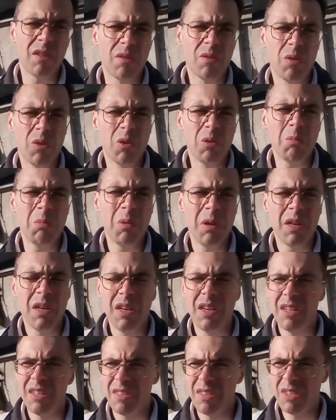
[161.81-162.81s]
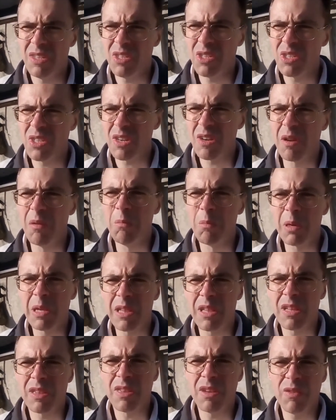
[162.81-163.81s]
of the room, this is a
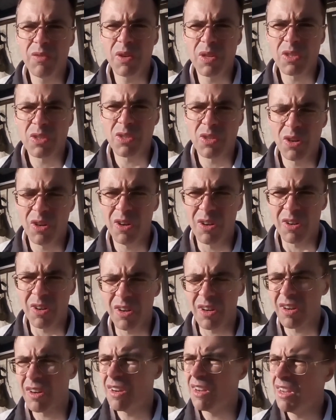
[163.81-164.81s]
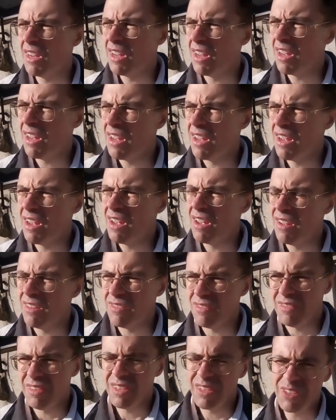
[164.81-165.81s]
completely different song.
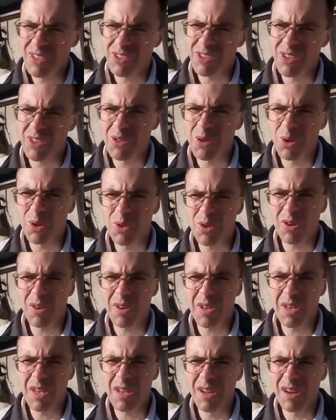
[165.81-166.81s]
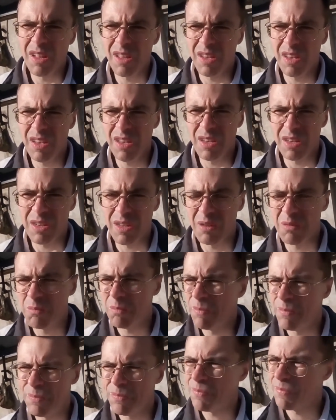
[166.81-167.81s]
This is a totally like
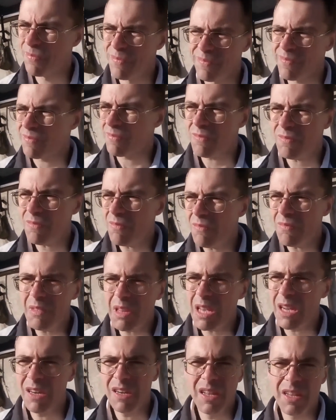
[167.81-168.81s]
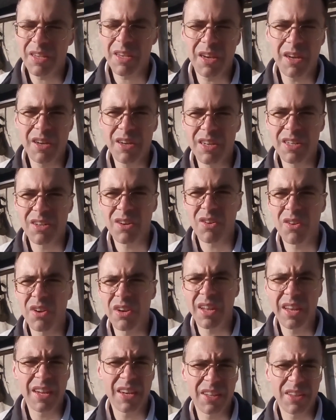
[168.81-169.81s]
like
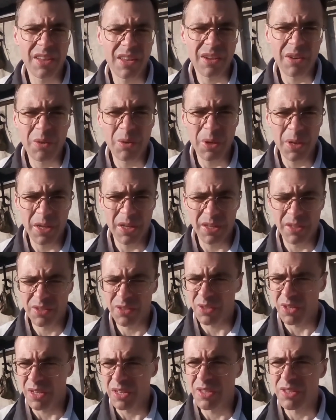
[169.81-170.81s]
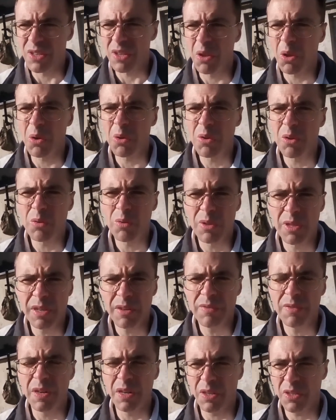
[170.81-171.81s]
180 degrees. It's a total
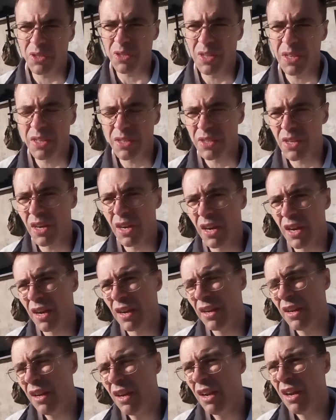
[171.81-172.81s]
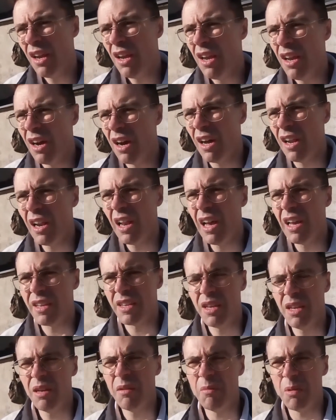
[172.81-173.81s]
difference. This guy, I
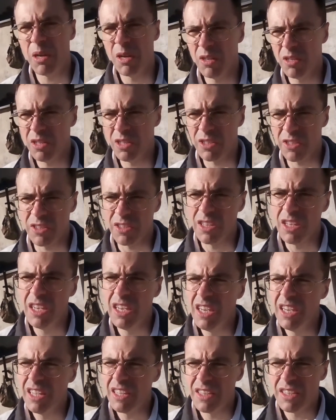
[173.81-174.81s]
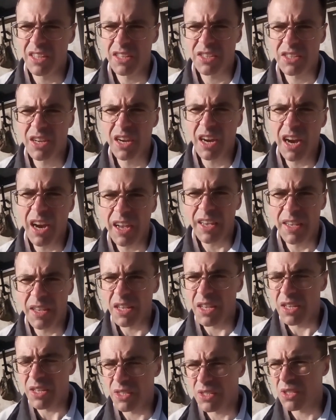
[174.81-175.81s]
like him a lot. This guy
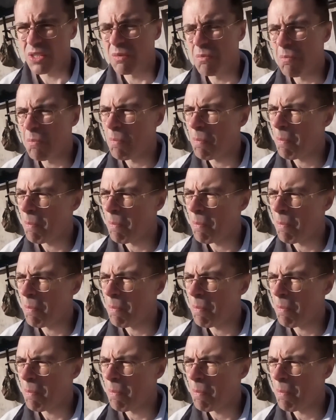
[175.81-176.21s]
is